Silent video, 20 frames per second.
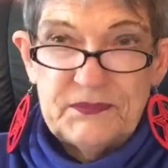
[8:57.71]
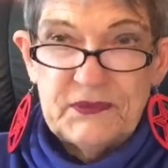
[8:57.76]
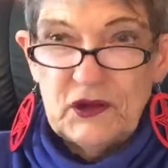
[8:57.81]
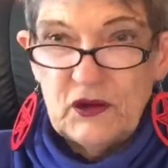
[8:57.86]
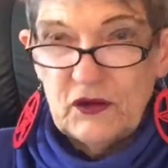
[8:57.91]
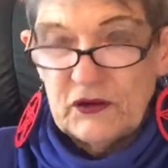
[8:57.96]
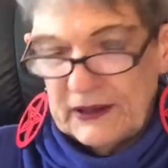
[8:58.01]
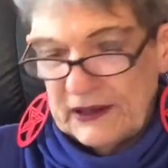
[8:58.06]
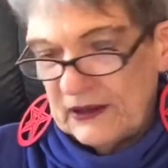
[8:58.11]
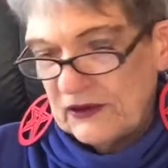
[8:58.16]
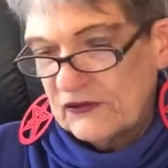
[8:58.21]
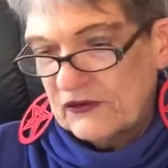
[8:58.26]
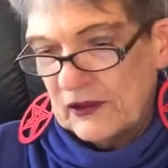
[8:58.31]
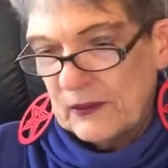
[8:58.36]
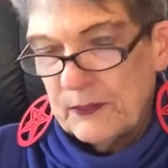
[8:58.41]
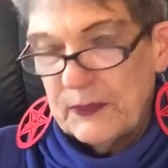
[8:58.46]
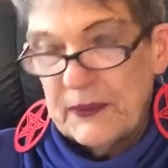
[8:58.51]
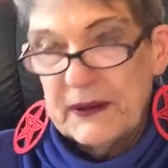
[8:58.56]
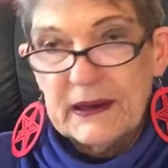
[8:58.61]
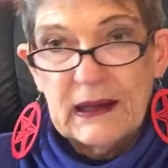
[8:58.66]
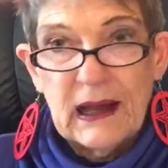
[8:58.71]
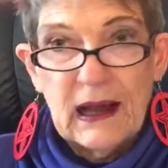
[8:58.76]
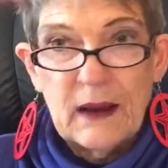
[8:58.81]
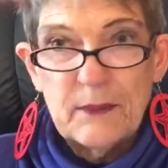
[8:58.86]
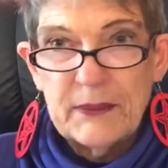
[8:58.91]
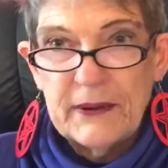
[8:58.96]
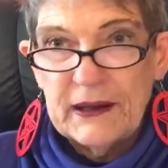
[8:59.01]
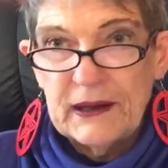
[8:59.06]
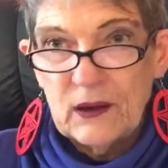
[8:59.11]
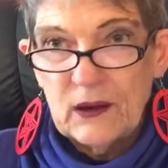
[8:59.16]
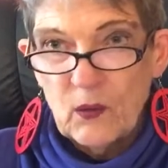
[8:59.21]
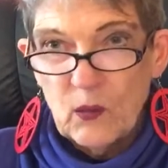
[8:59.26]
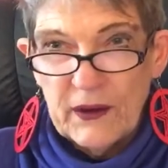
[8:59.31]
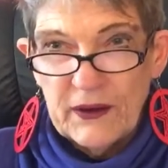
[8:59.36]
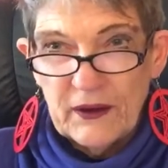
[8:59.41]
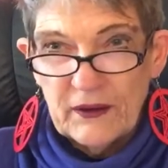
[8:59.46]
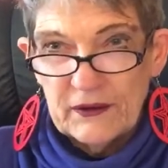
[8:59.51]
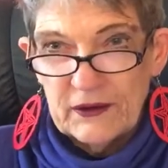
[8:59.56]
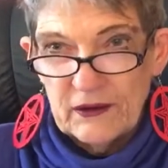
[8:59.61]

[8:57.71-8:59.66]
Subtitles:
you can easily pick it up anywhere.